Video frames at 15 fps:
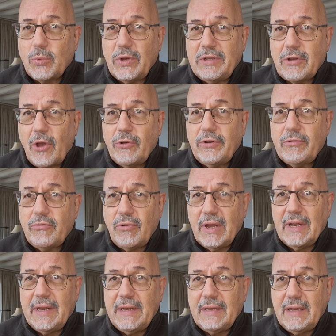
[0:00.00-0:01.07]
We don't
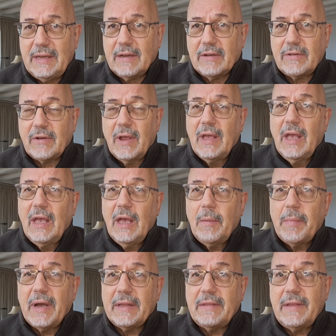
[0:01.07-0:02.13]
really need it,
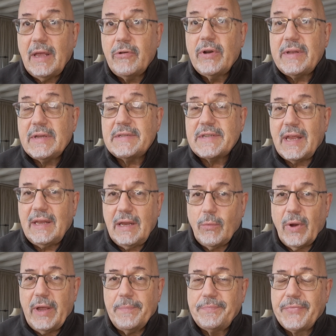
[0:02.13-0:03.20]
but there it is
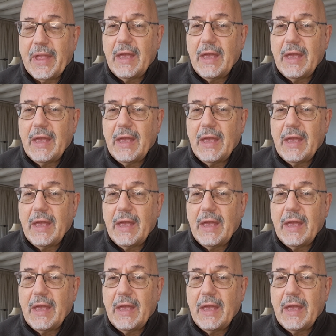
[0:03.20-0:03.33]
anyway.